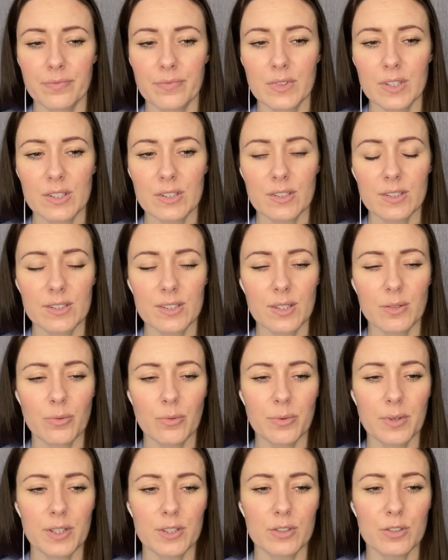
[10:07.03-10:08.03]
So let's see what
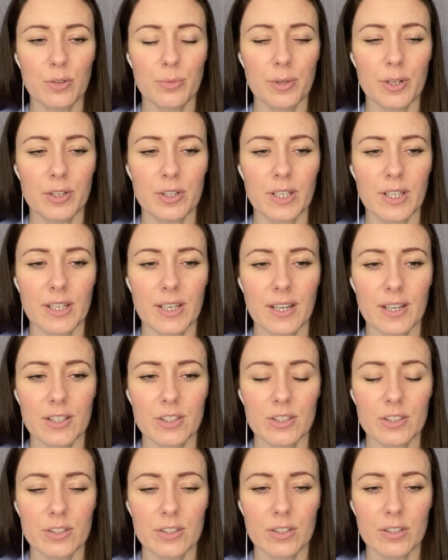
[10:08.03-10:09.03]
we can do about our
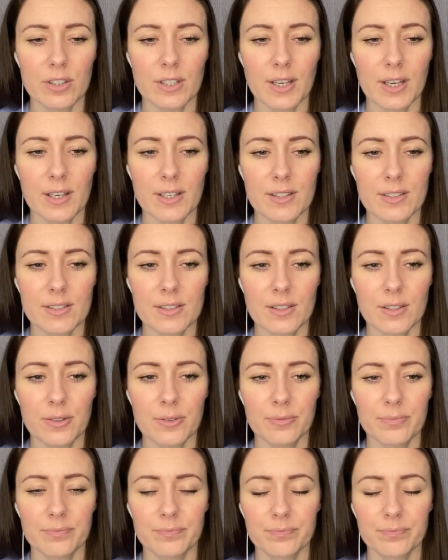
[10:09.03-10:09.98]
connection to our guides now.